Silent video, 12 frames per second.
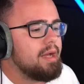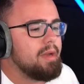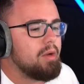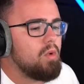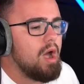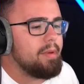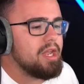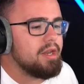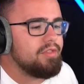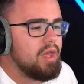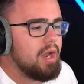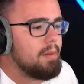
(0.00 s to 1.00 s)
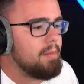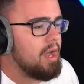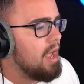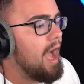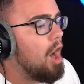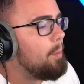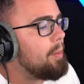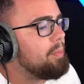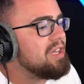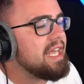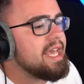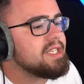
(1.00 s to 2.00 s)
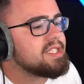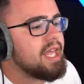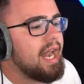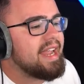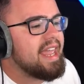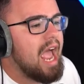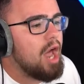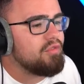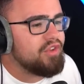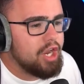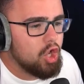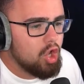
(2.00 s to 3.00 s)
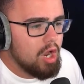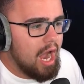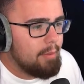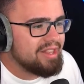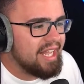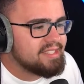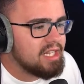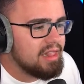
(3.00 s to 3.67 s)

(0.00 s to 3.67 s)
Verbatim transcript: am not robbing anything. I'm not. Help, please. Can I get out of here? I would like to